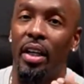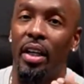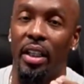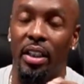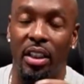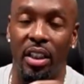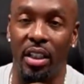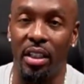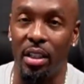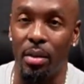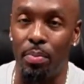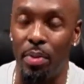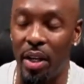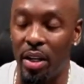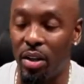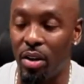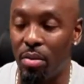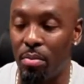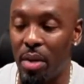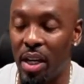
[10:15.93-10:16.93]
It shouldn't
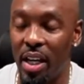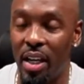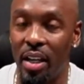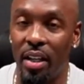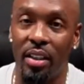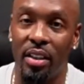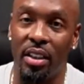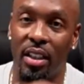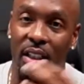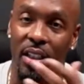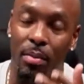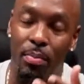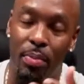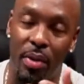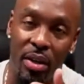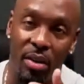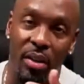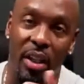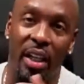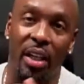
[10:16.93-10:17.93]
depend on me. It shouldn't
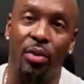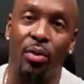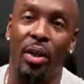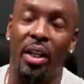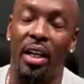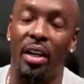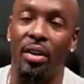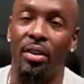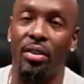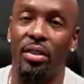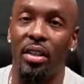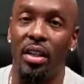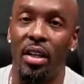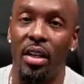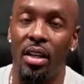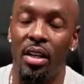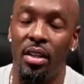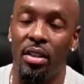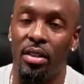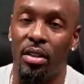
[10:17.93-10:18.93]
depend on anyone else.
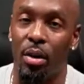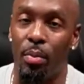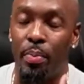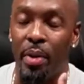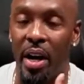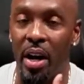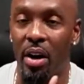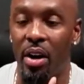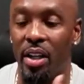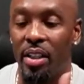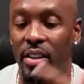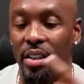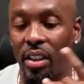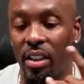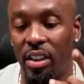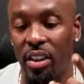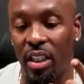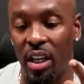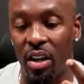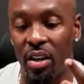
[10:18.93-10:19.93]
So parents,
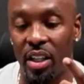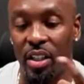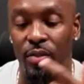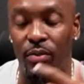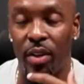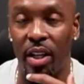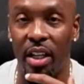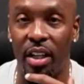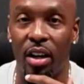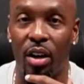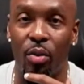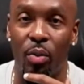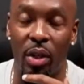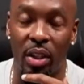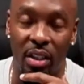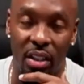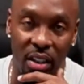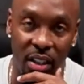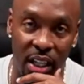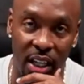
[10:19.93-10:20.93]
share this video
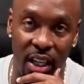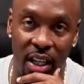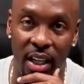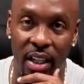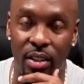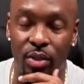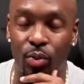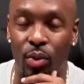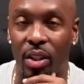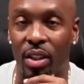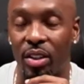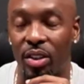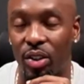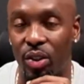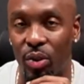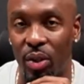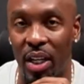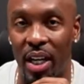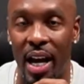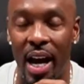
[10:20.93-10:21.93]
with your kids, with your
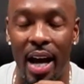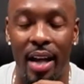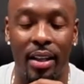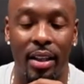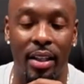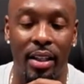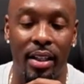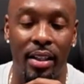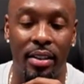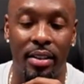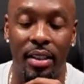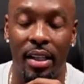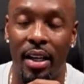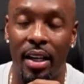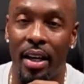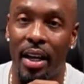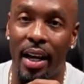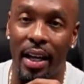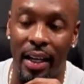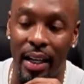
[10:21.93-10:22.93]
student athletes,
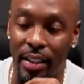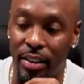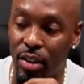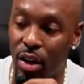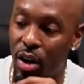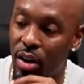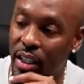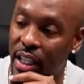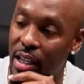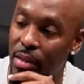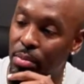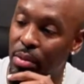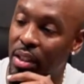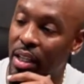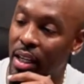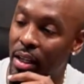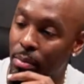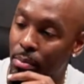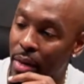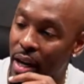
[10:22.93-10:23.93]
and let's all keep
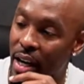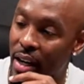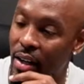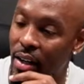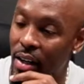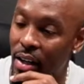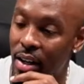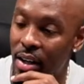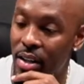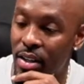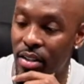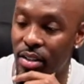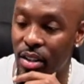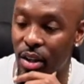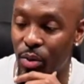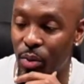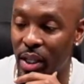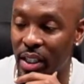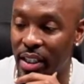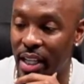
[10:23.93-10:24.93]
getting better.
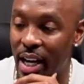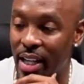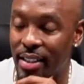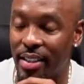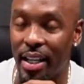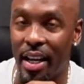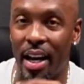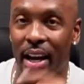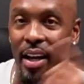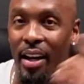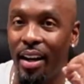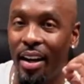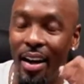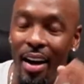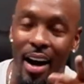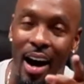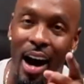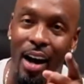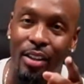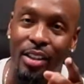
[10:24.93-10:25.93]
So with that
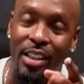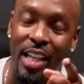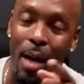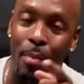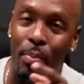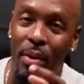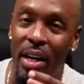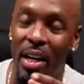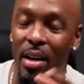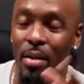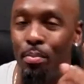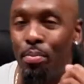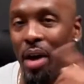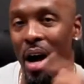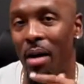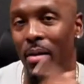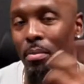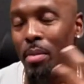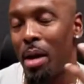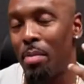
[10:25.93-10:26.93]
said, I'll tap in
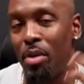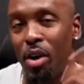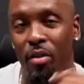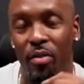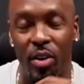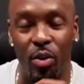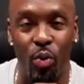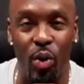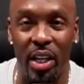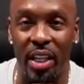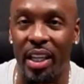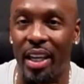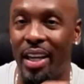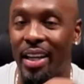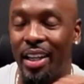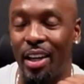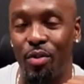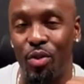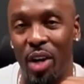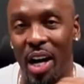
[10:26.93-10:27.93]
probably maybe over the
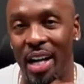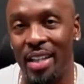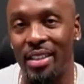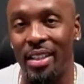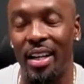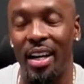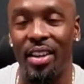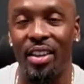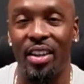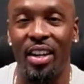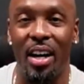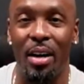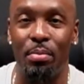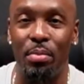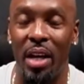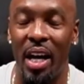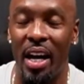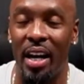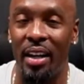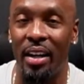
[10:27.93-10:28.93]
weekend, give you guys another
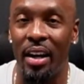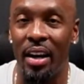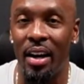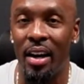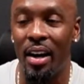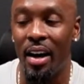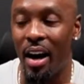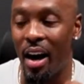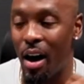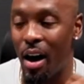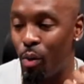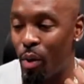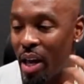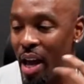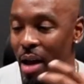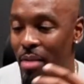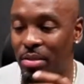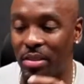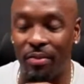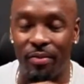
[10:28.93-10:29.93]
update.
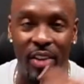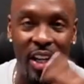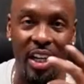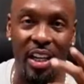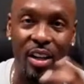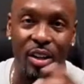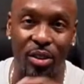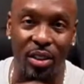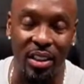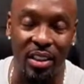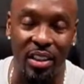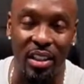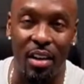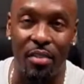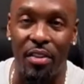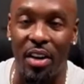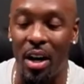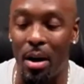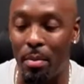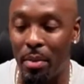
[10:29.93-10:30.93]
We have some videos and
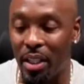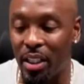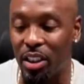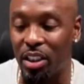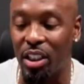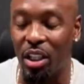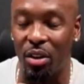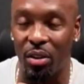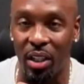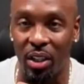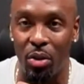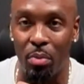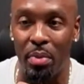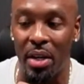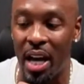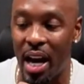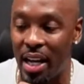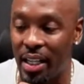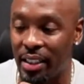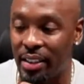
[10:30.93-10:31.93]
stuff coming to show a little
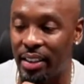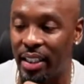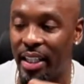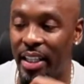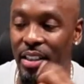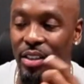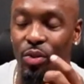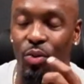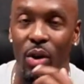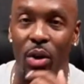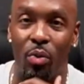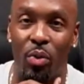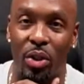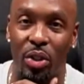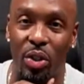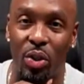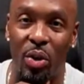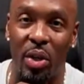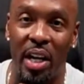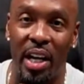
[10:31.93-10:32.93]
behind the scenes of what
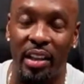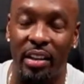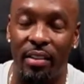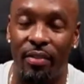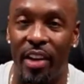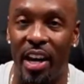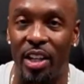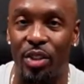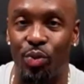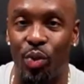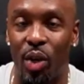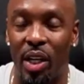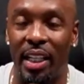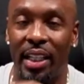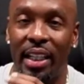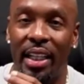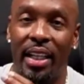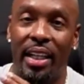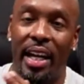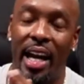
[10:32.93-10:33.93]
we're doing at the Phase 1
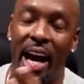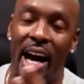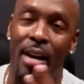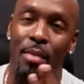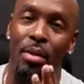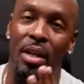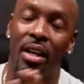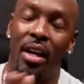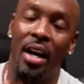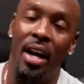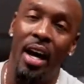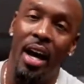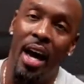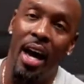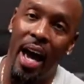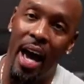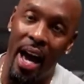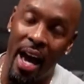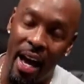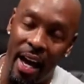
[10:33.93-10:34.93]
Elite Academy.
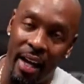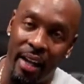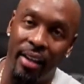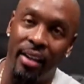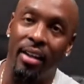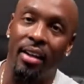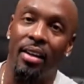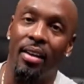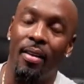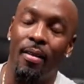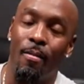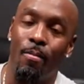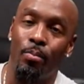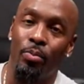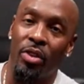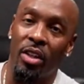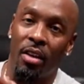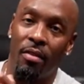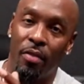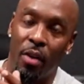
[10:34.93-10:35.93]
And
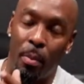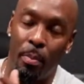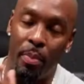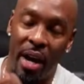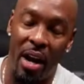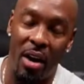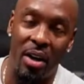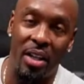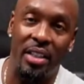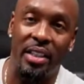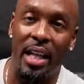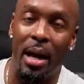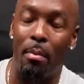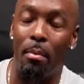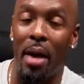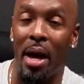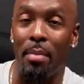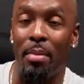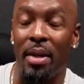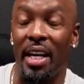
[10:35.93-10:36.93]
for parents
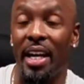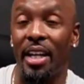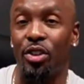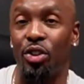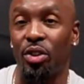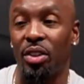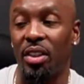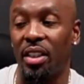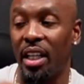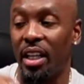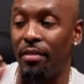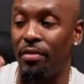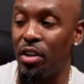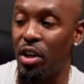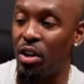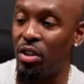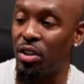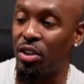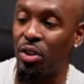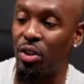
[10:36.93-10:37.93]
that may be interested, if
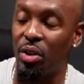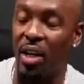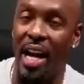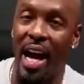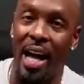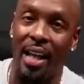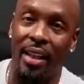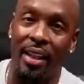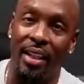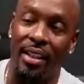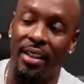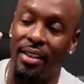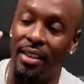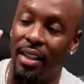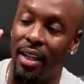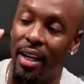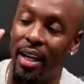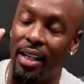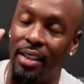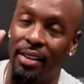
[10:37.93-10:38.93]
your student
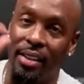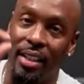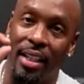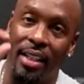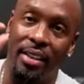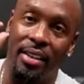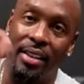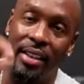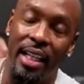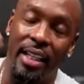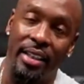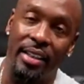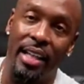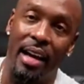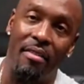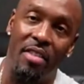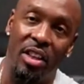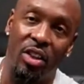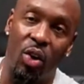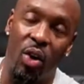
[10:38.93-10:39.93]
athlete is in 6th,
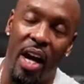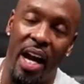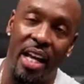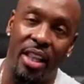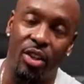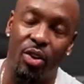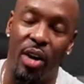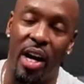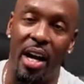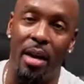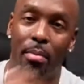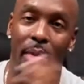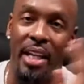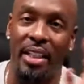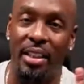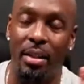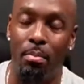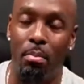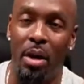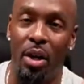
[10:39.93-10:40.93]
7th, or 8th grade,
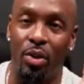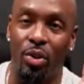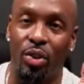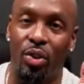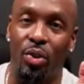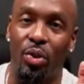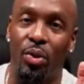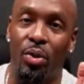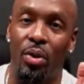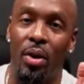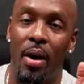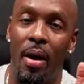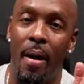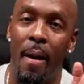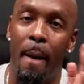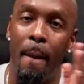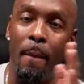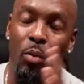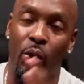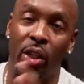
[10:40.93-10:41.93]
basic middle school,
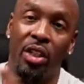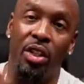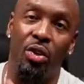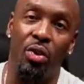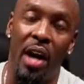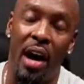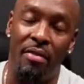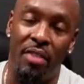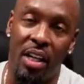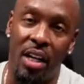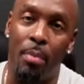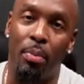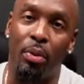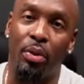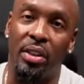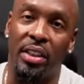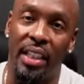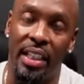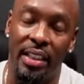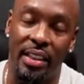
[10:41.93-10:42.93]
we do have a
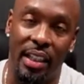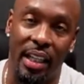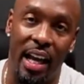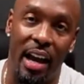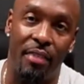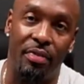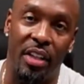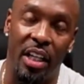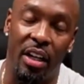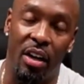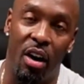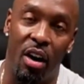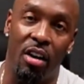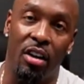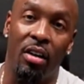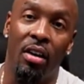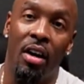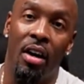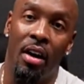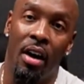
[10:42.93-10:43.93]
couple seats left in
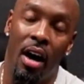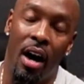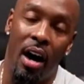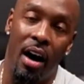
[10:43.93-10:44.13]
our